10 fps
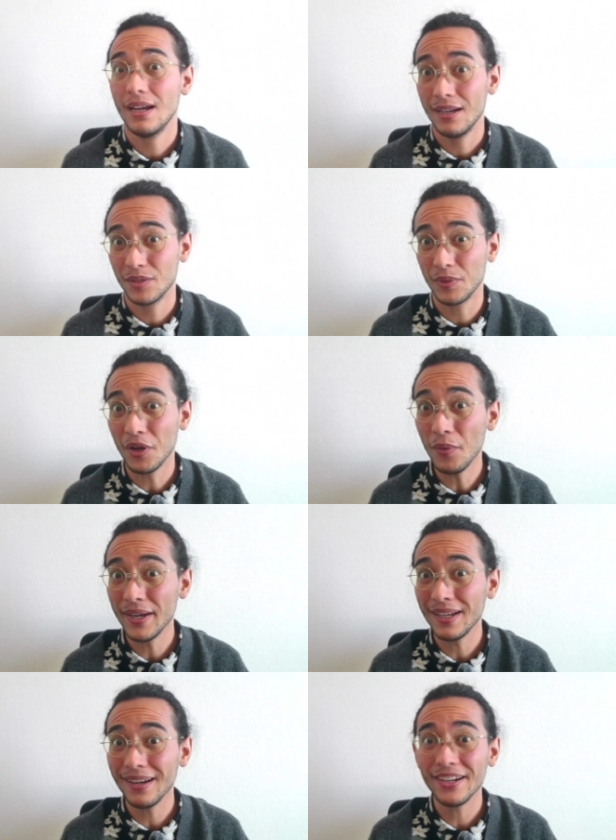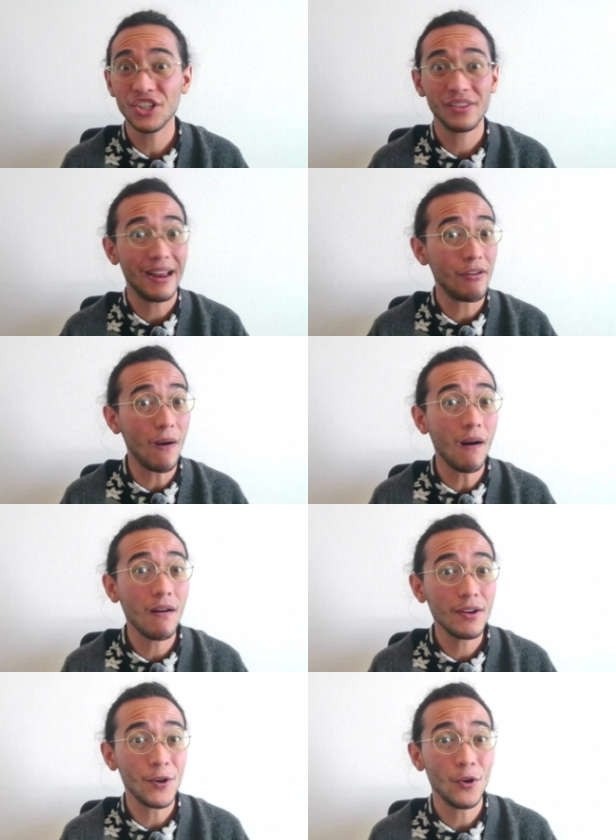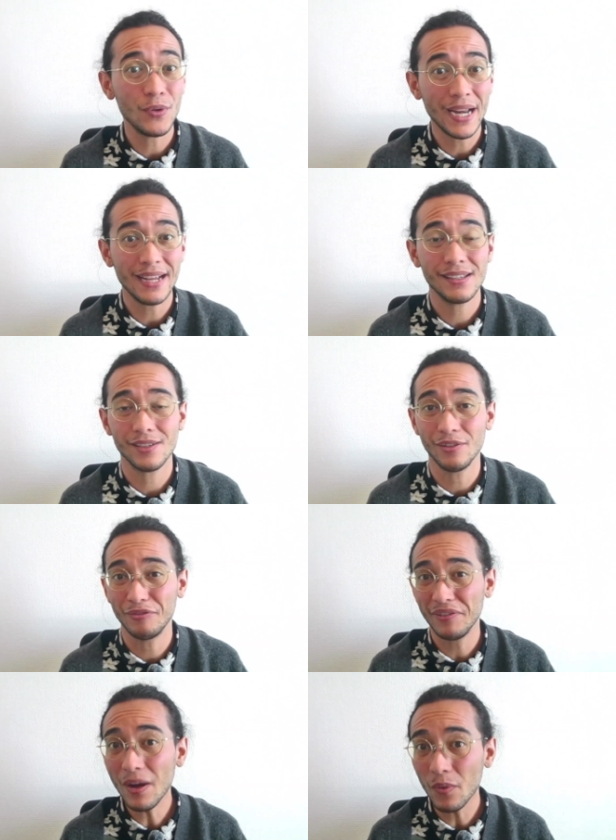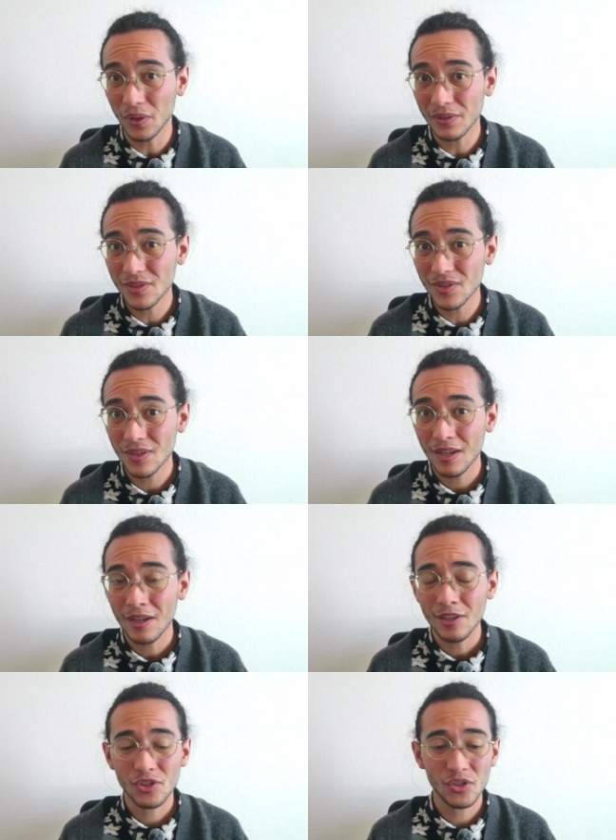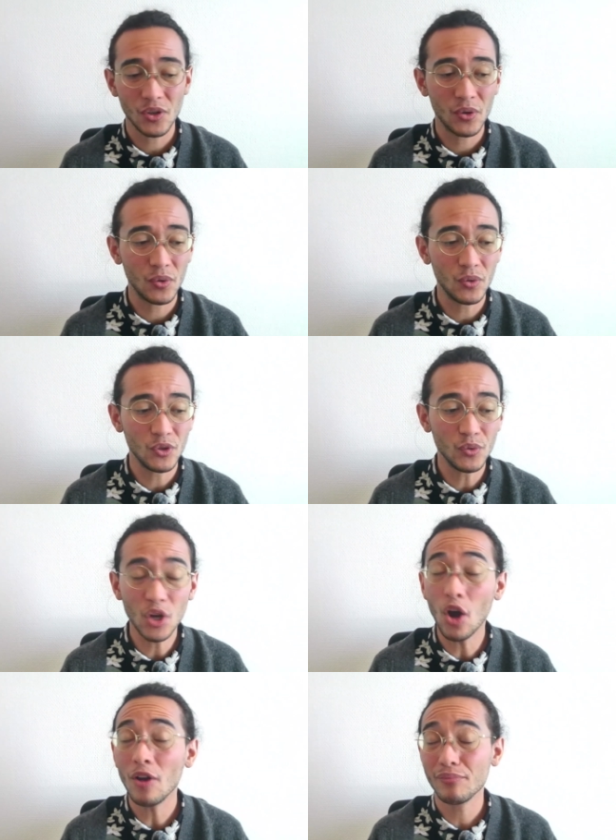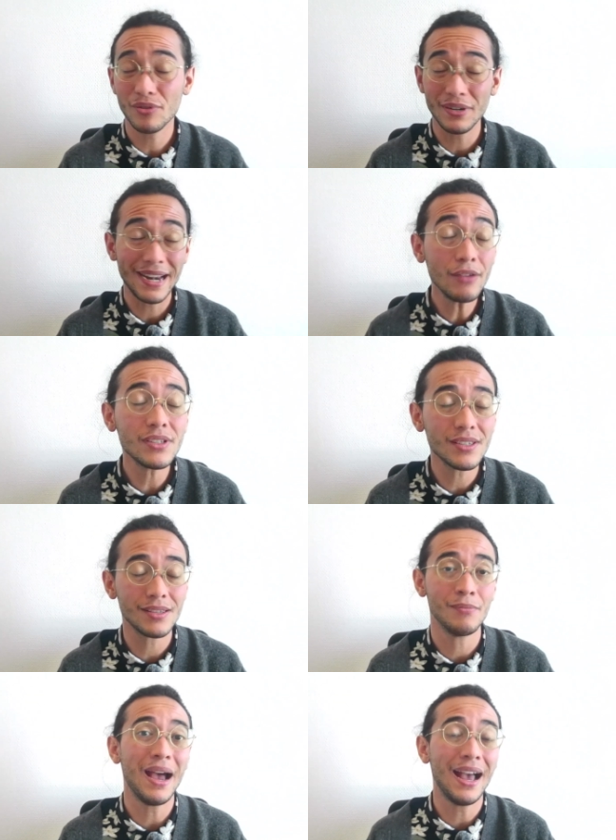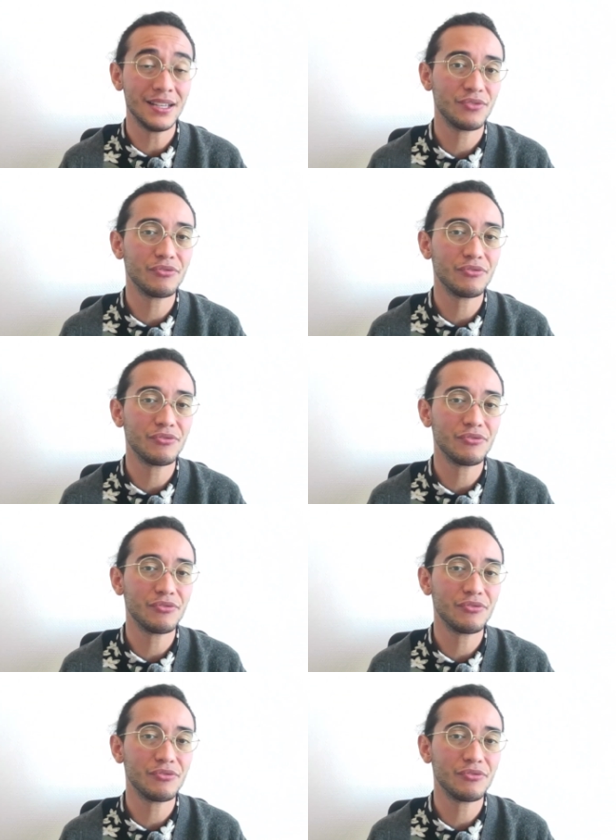as we know in English, there are no nasal vowels, so you can't pronounce them as